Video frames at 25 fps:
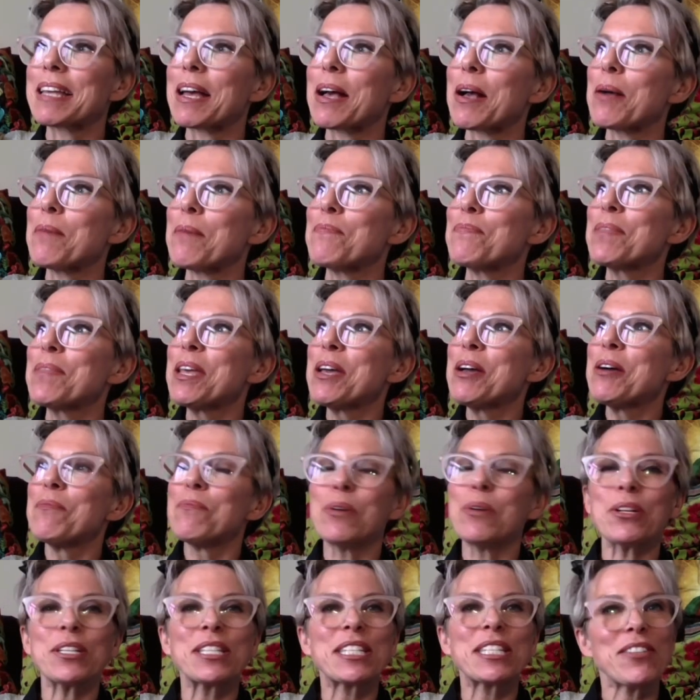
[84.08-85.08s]
um,
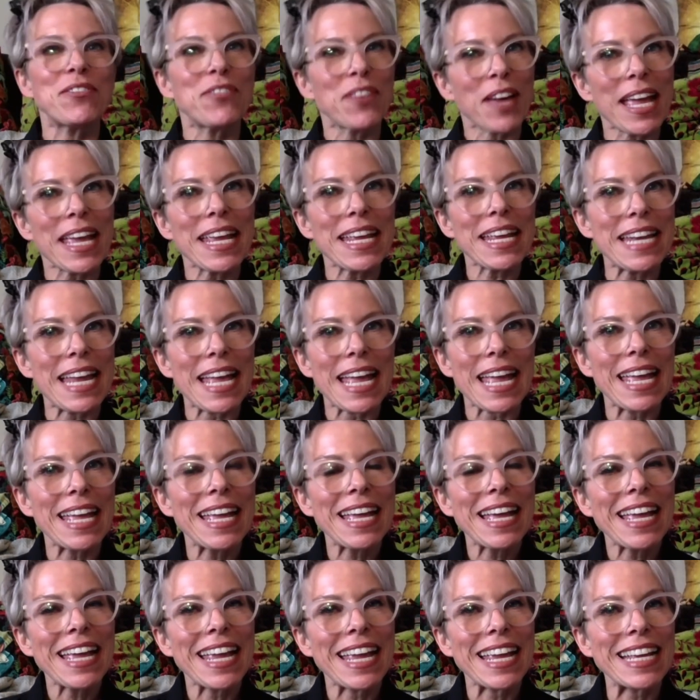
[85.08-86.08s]
but Devaney
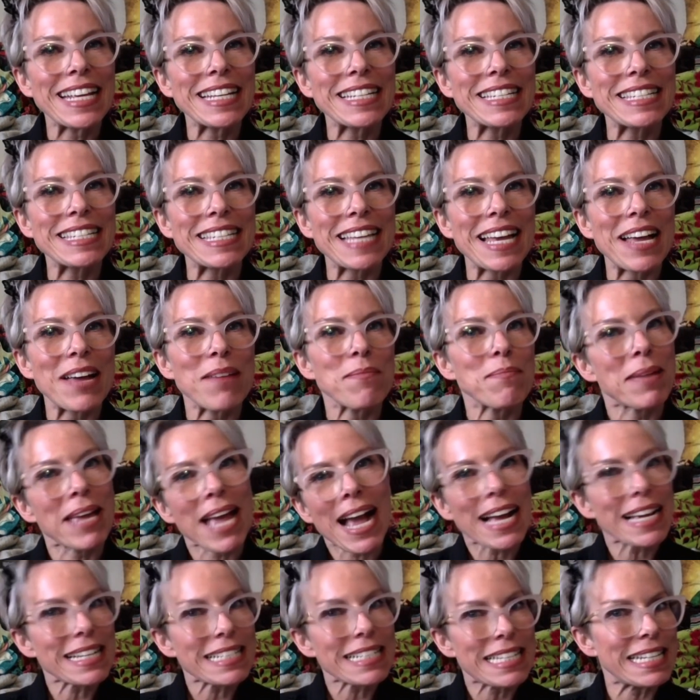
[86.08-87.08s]
is uh, my
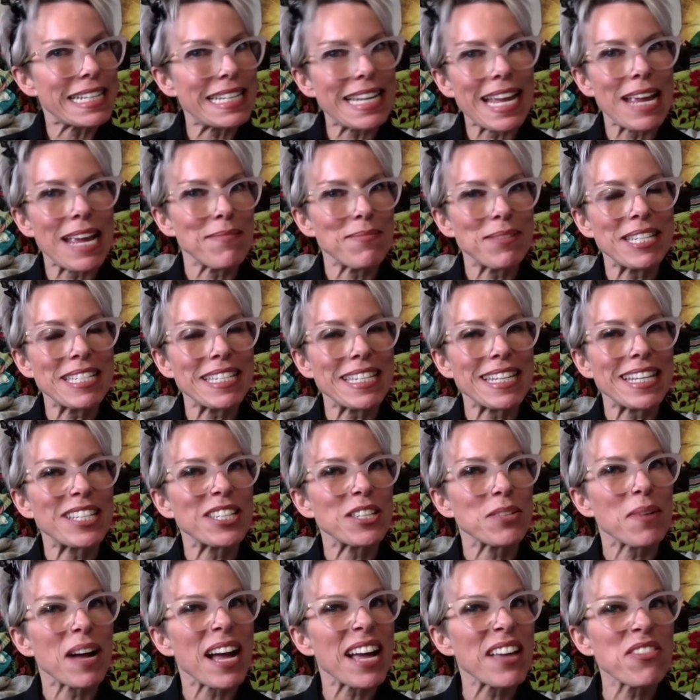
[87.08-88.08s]
acting name, you see.
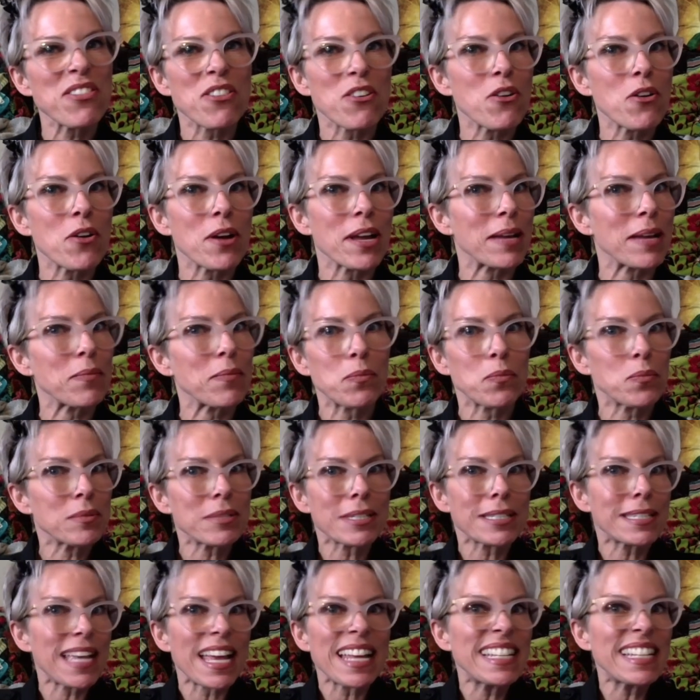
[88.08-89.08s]
So I thought it
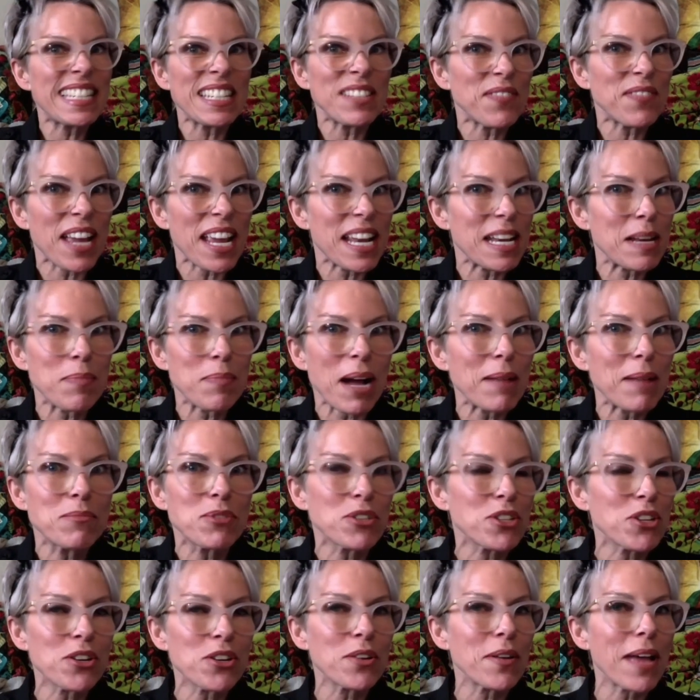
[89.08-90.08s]
said Devaney, but I'm
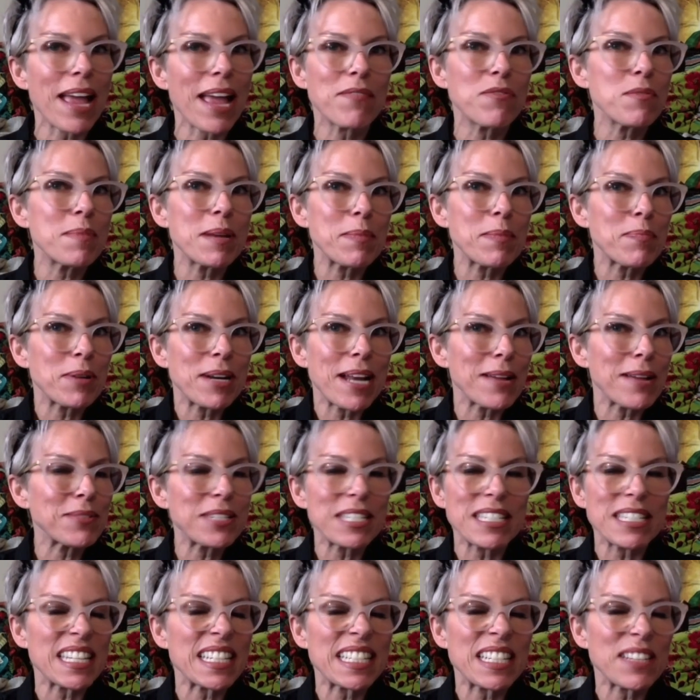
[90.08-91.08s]
sure everybody
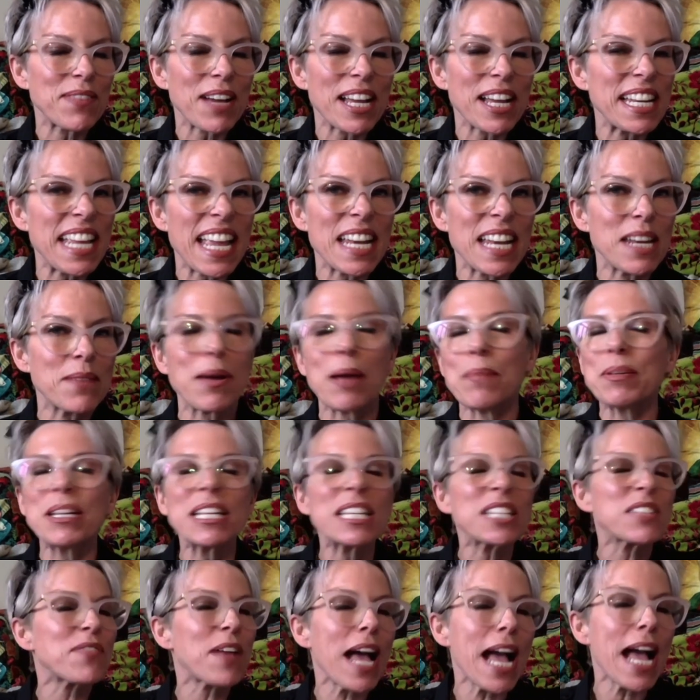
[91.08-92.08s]
pronounces it Devaney anyway. But
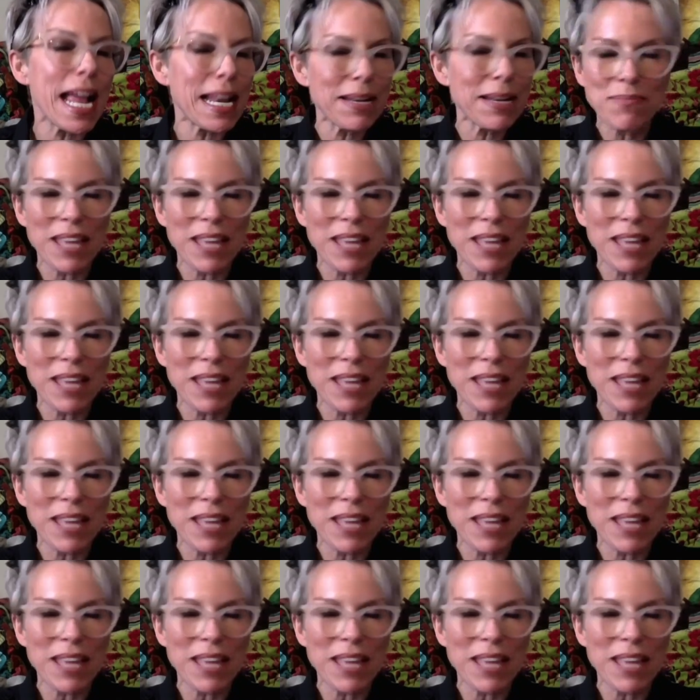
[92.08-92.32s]
it's fine,